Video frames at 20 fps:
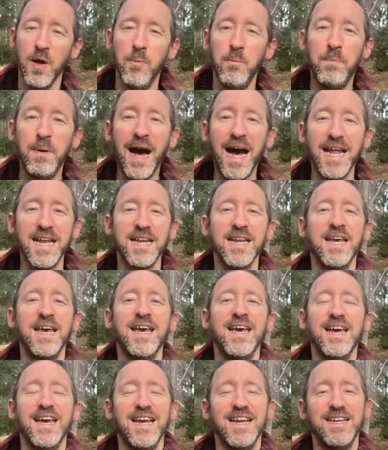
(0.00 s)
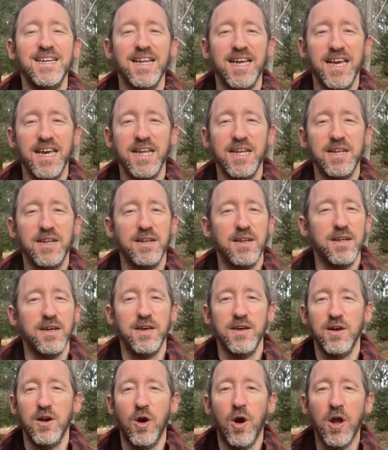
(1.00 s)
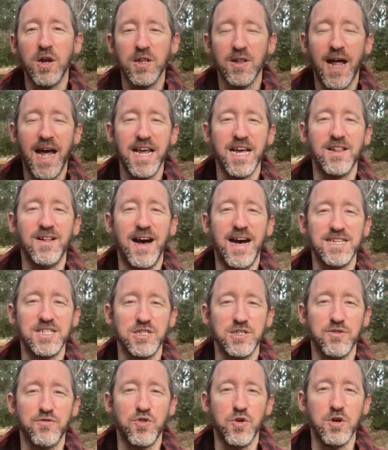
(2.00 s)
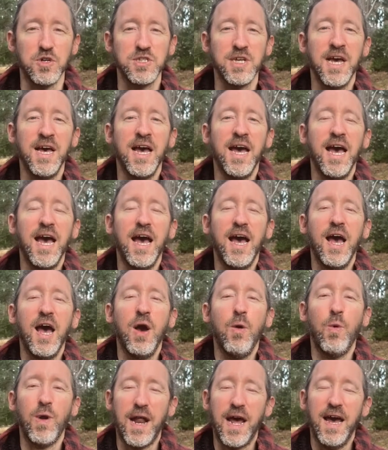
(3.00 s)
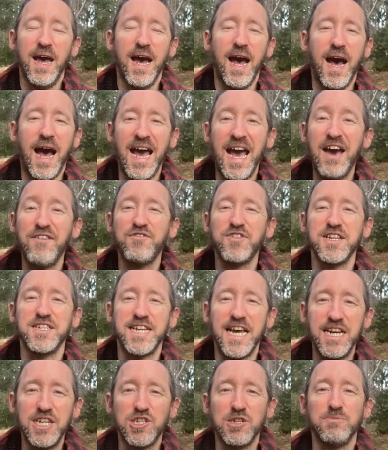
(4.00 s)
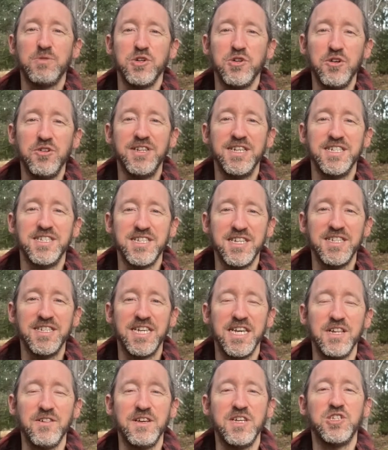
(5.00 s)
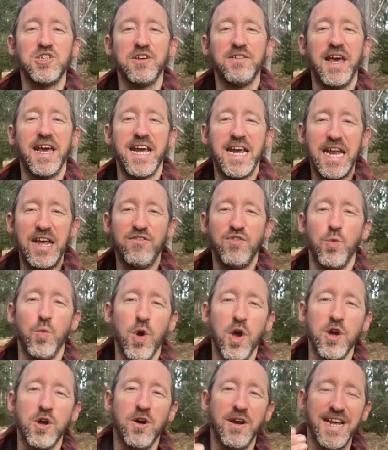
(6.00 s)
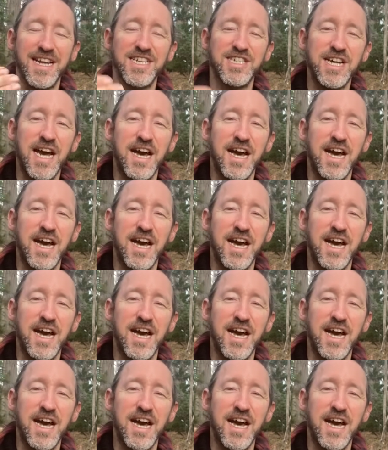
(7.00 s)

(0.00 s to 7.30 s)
But in online classes, of course, what I have to teach them to do distance healing so they can even work on each